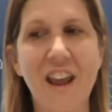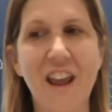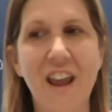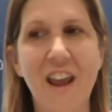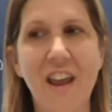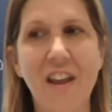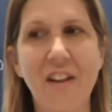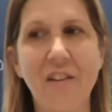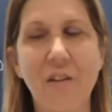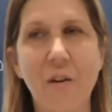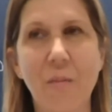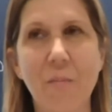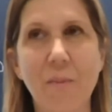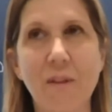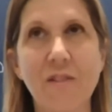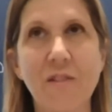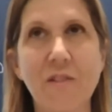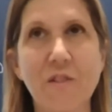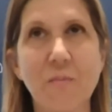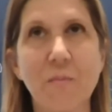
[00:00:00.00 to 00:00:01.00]
and our
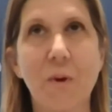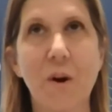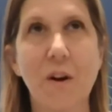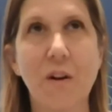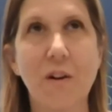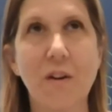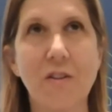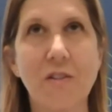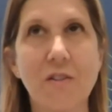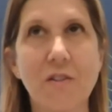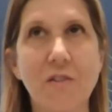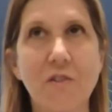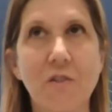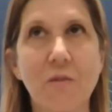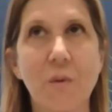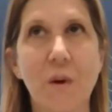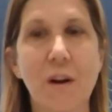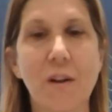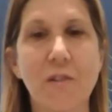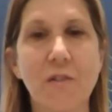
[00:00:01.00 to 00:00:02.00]
business partners
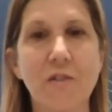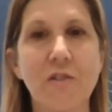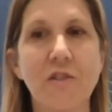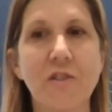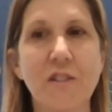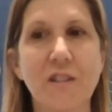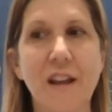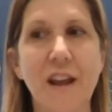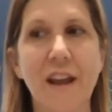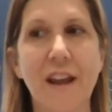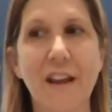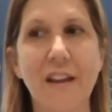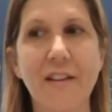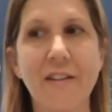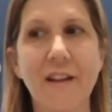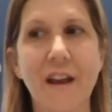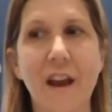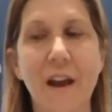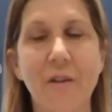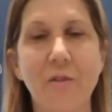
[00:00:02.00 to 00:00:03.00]
to understand
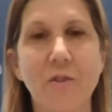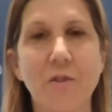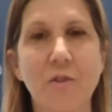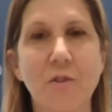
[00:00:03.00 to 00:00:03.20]
how